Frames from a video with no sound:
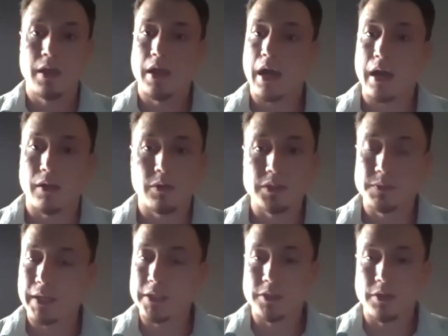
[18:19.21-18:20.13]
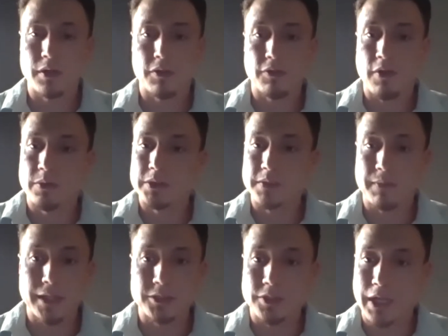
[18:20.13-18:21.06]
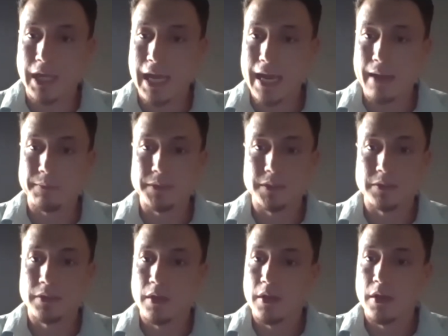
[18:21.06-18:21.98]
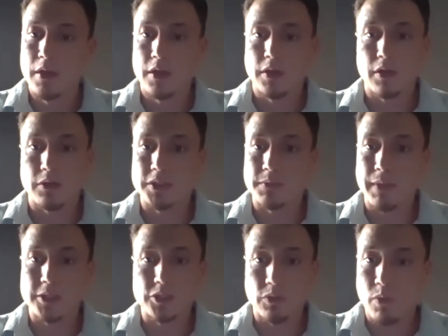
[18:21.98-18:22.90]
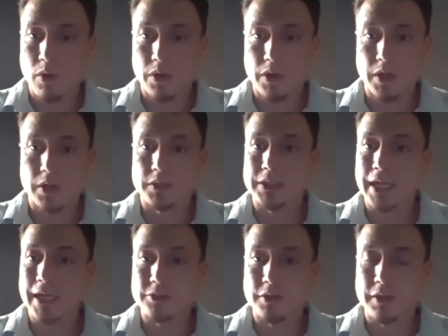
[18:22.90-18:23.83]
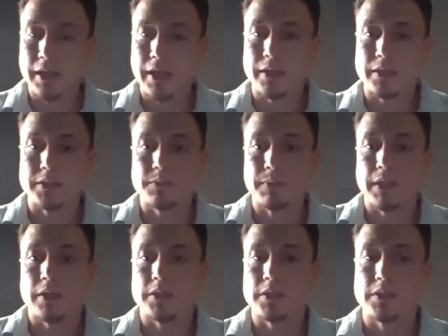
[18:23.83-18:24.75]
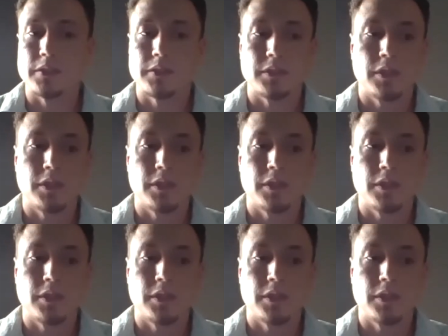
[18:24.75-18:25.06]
I'll always make sure to throw in some extra caps, some extra waters, extra things, because,